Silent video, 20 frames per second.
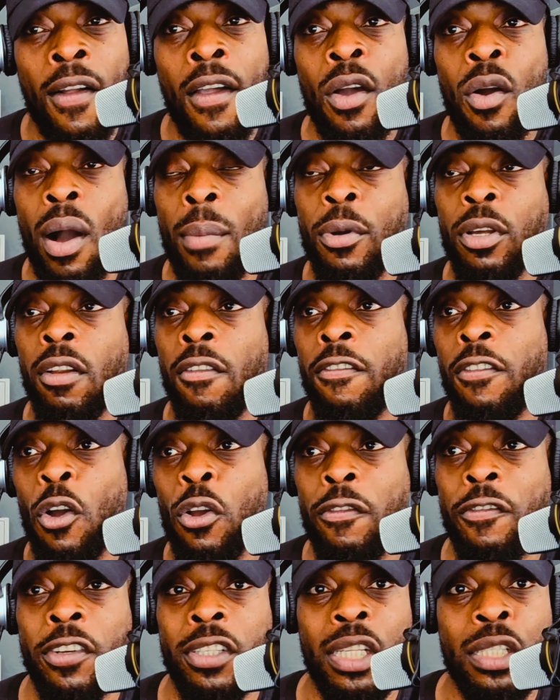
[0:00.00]
I'm going to vote
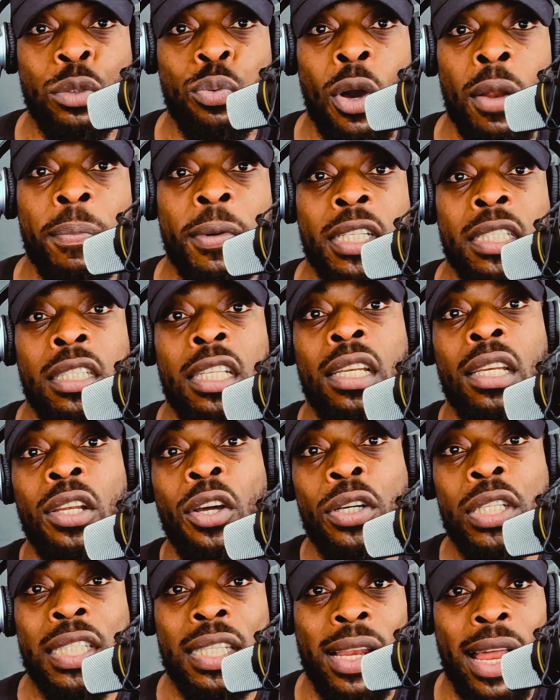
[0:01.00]
for this one because he
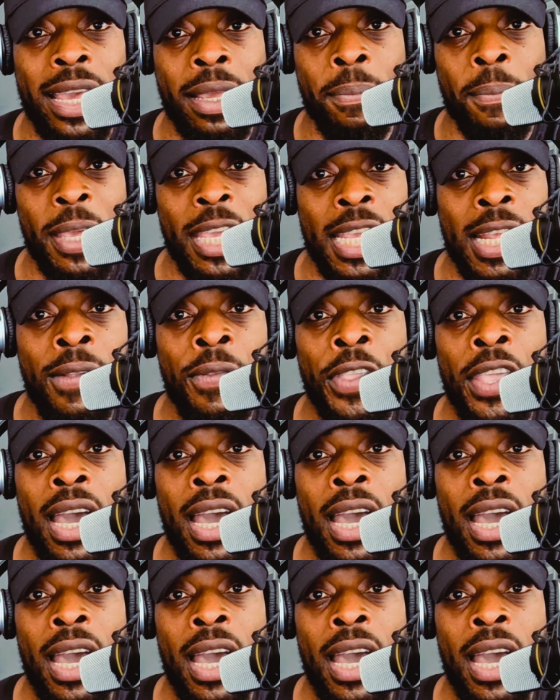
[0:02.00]
looks like me,